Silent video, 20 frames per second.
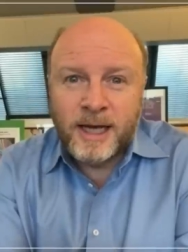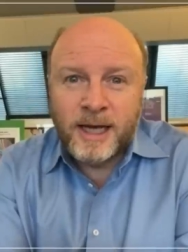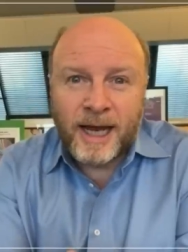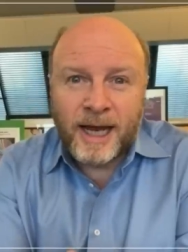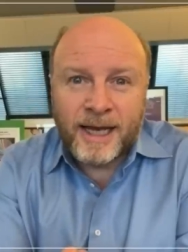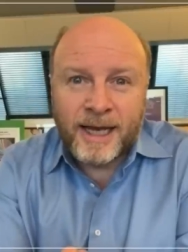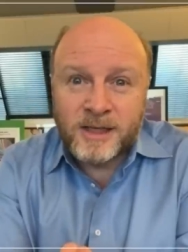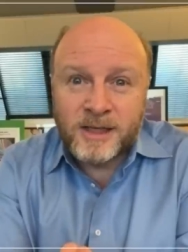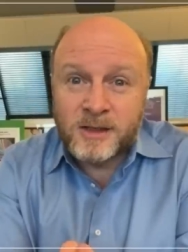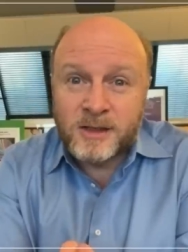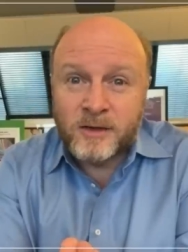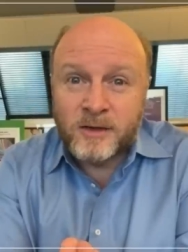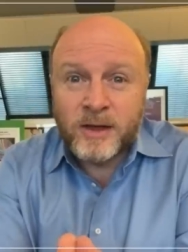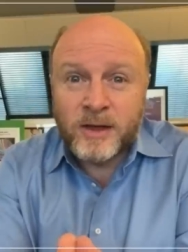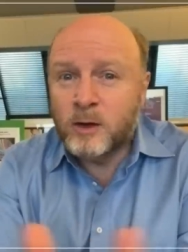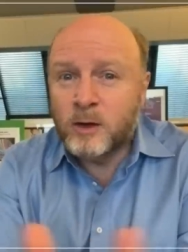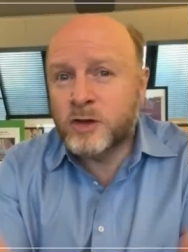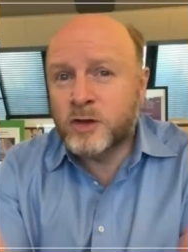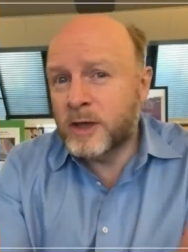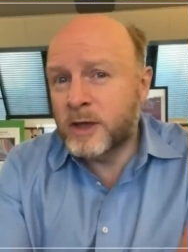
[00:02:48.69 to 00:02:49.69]
And they're
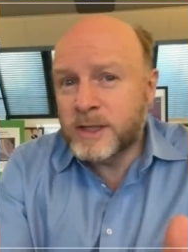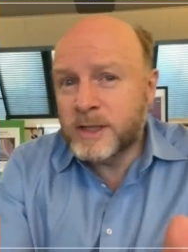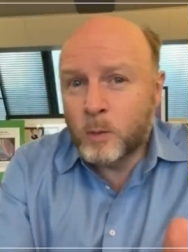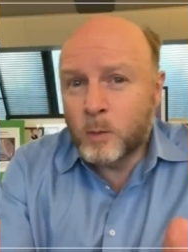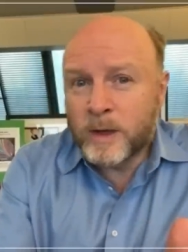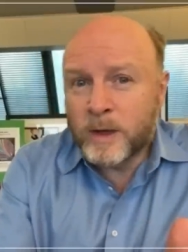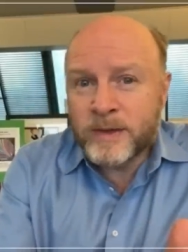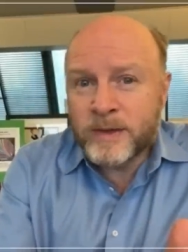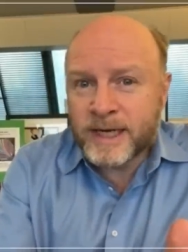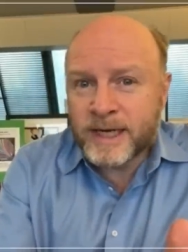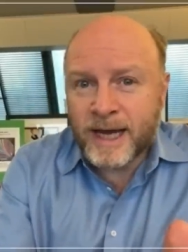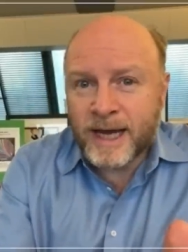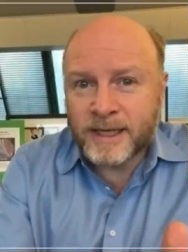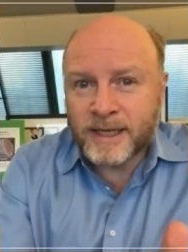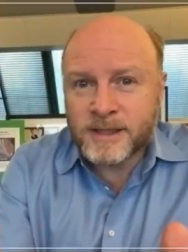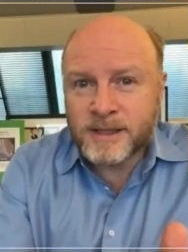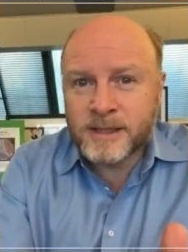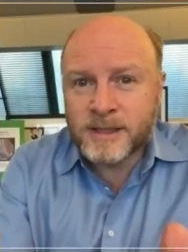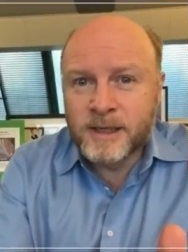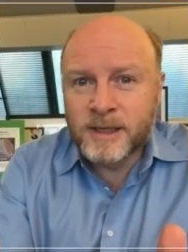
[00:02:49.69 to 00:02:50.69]
not trying to win the
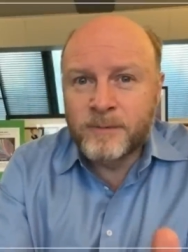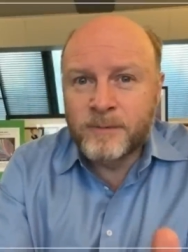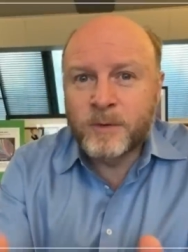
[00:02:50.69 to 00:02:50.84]
case.